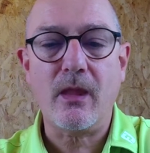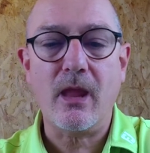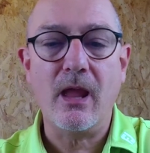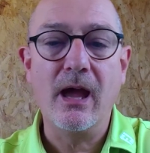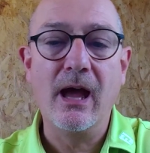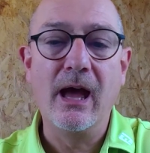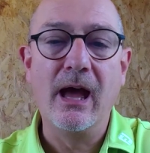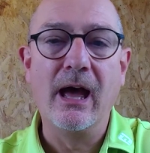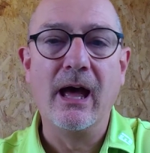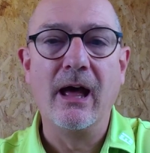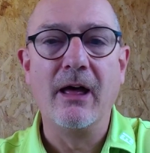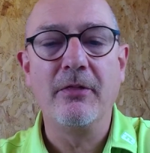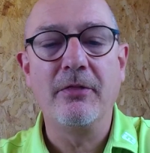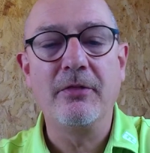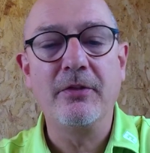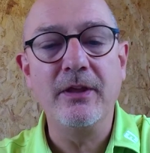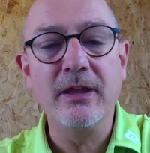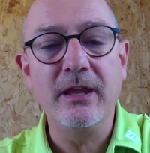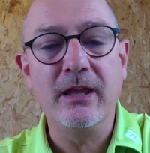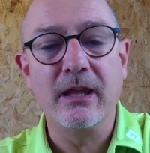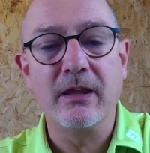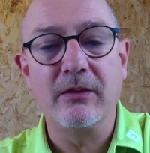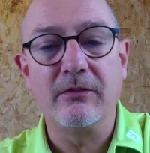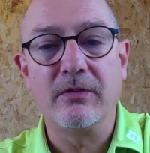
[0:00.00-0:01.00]
I
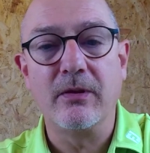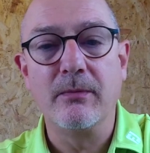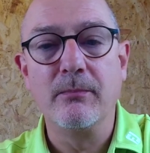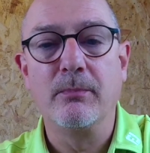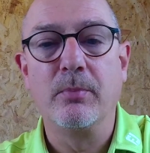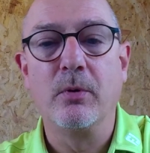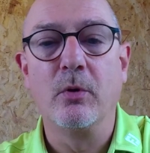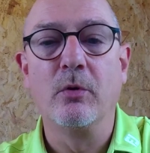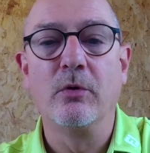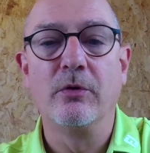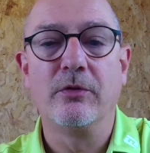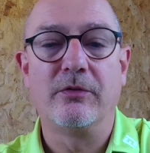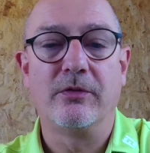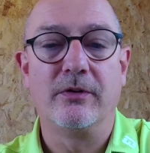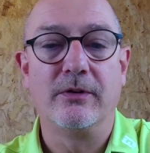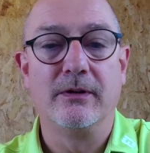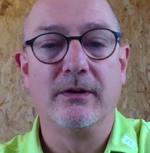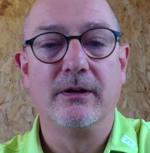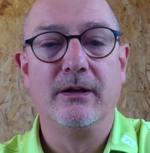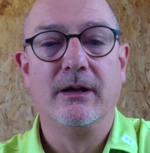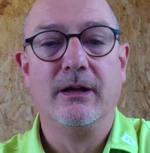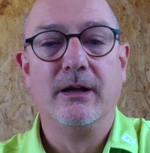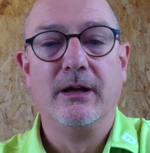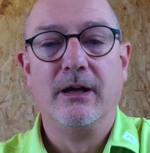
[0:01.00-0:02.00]
think it's important